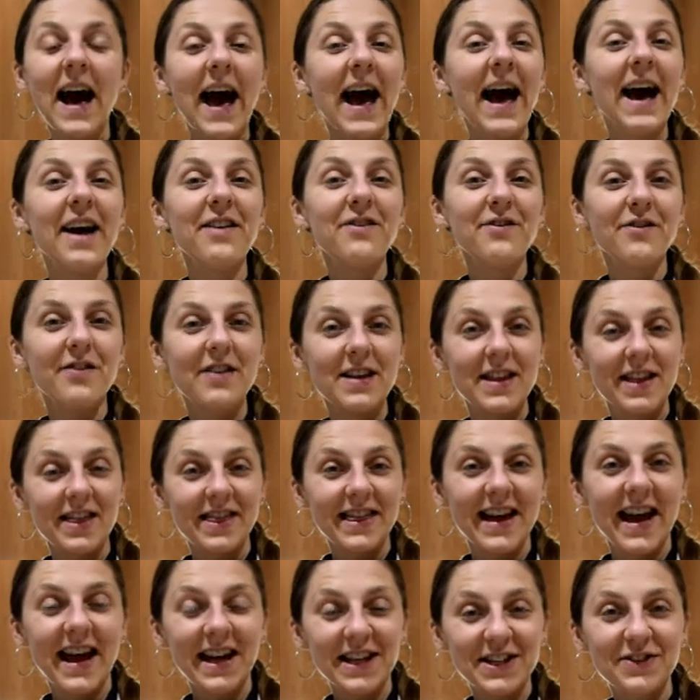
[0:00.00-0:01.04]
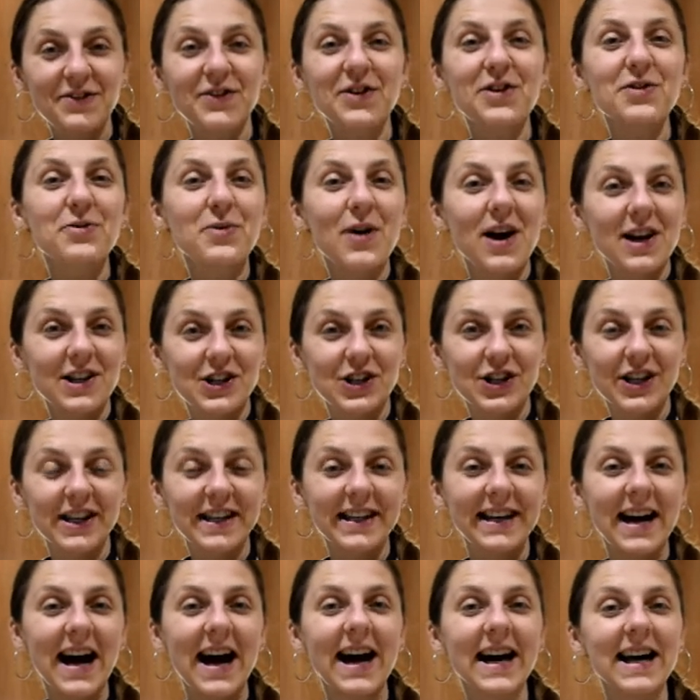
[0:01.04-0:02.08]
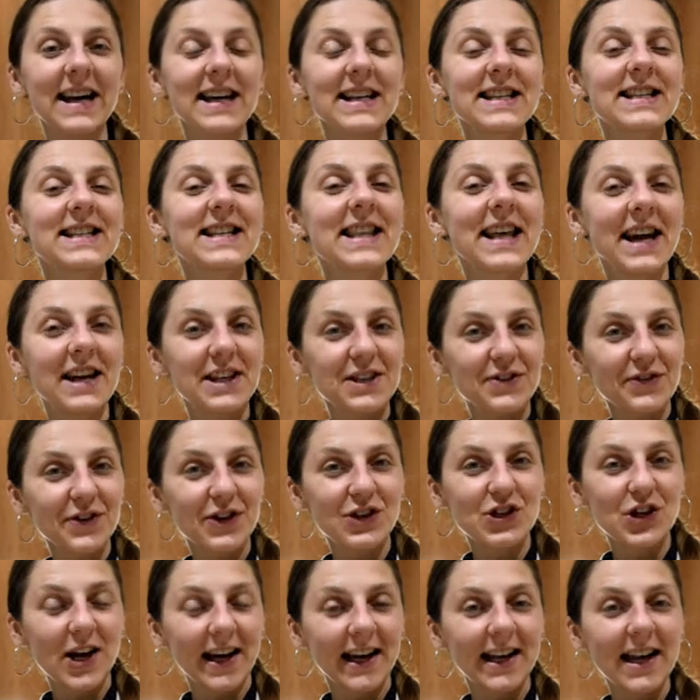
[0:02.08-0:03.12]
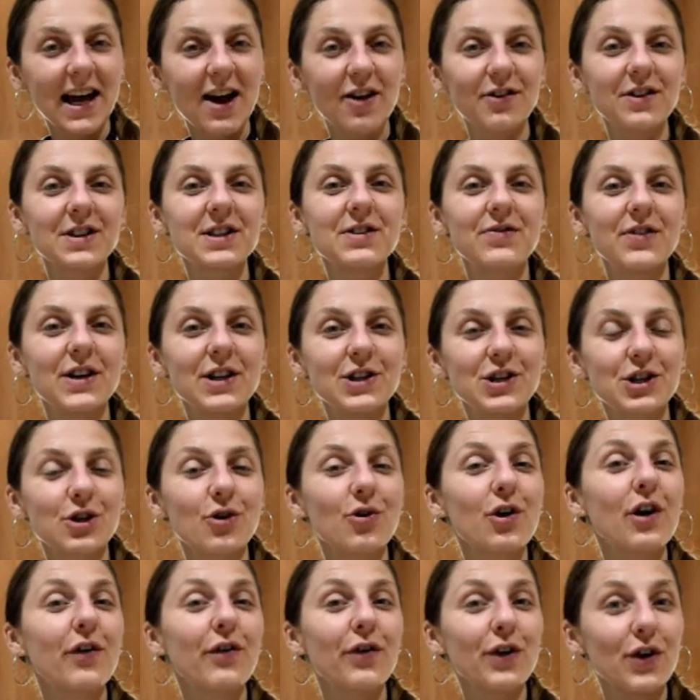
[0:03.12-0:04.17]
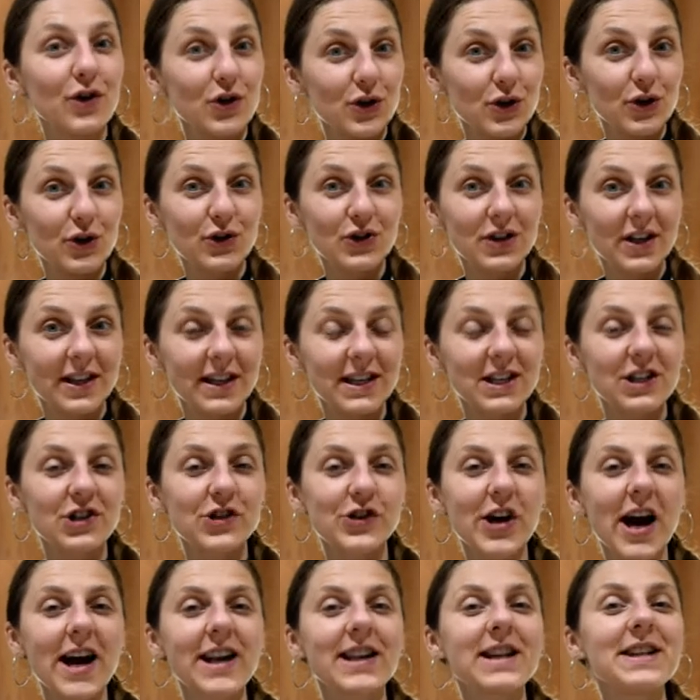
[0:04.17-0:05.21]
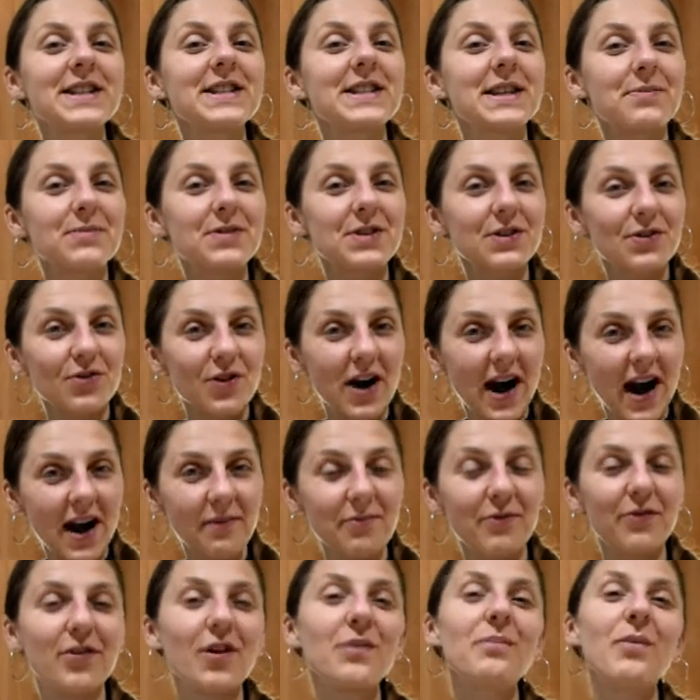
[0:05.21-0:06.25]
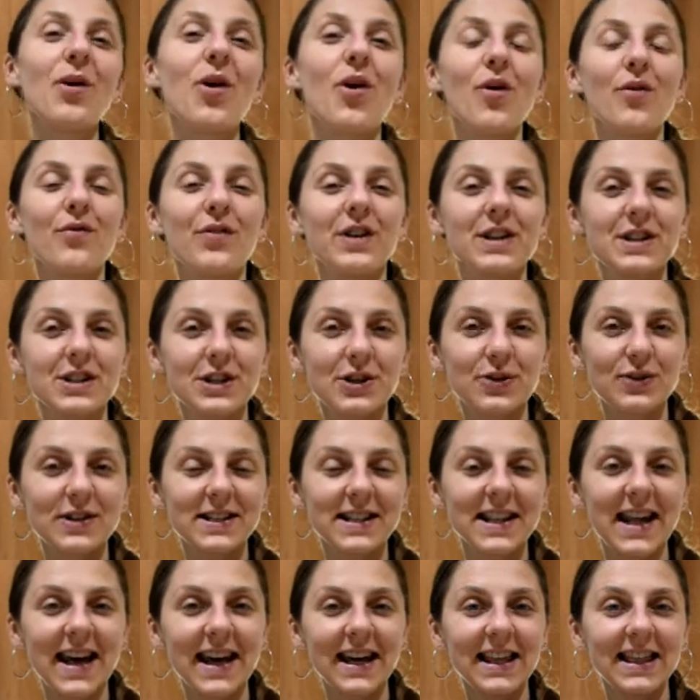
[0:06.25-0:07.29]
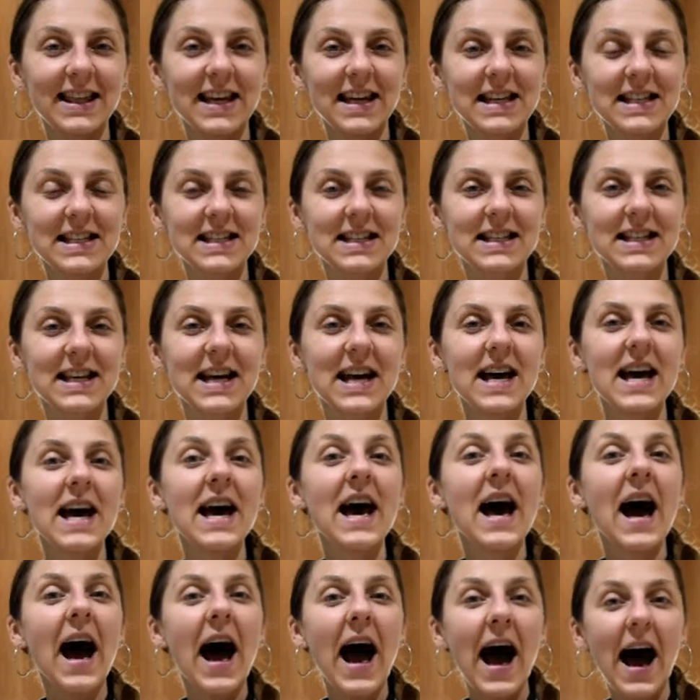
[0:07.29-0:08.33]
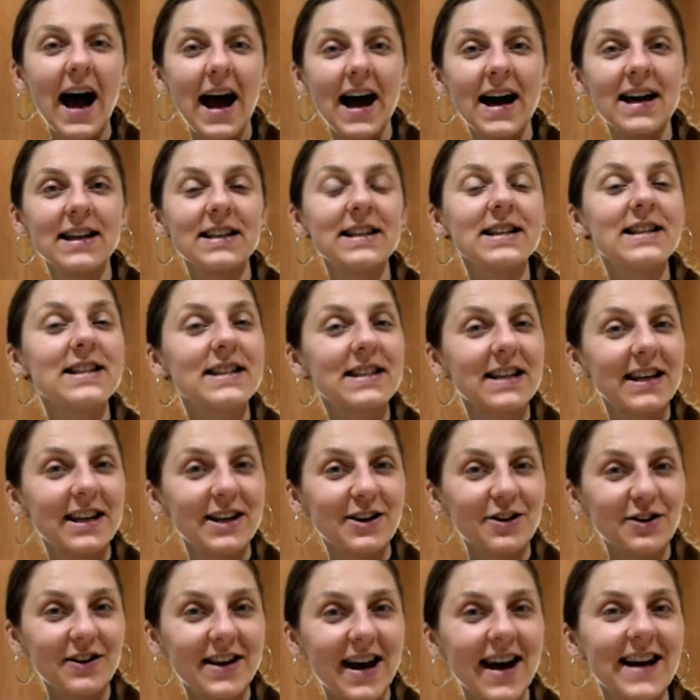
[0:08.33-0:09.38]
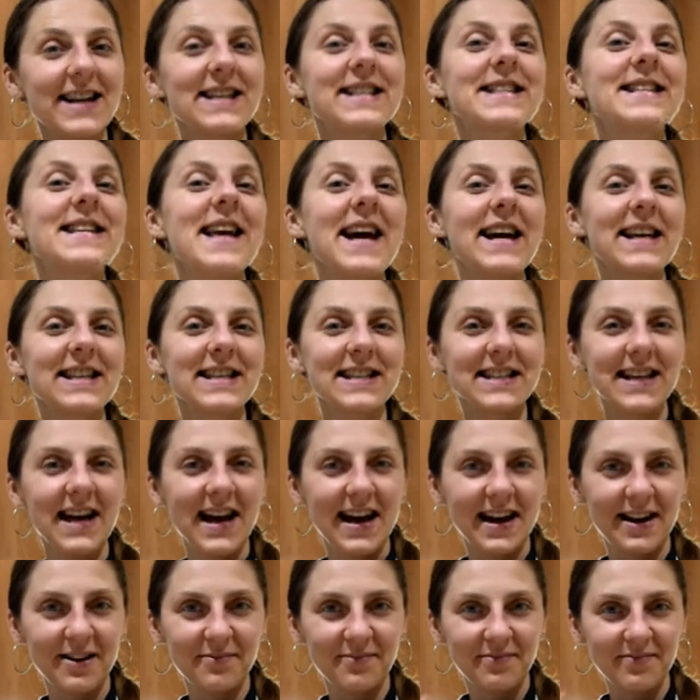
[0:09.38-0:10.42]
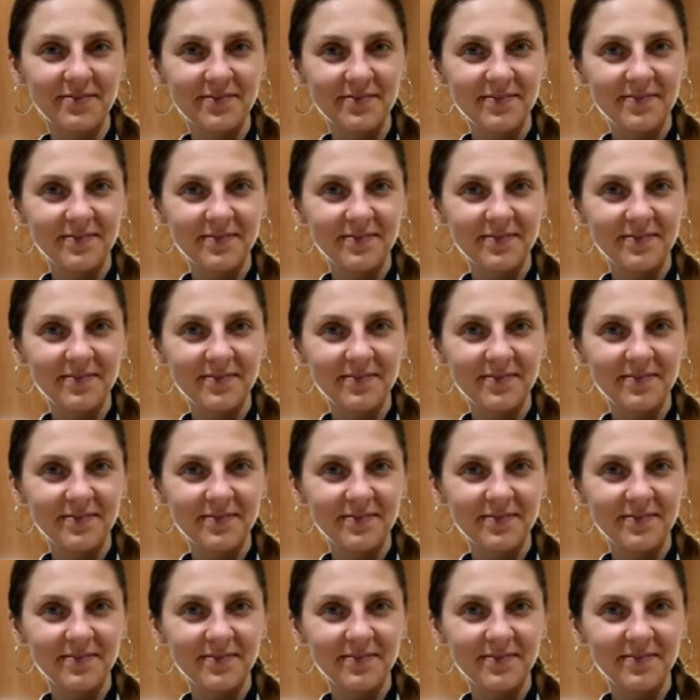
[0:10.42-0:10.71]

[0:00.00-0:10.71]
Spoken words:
And thanks for watching, guys. Thanks for checking out this video. If you're new to this channel, subscribe for more videos like this, and see you guys next time.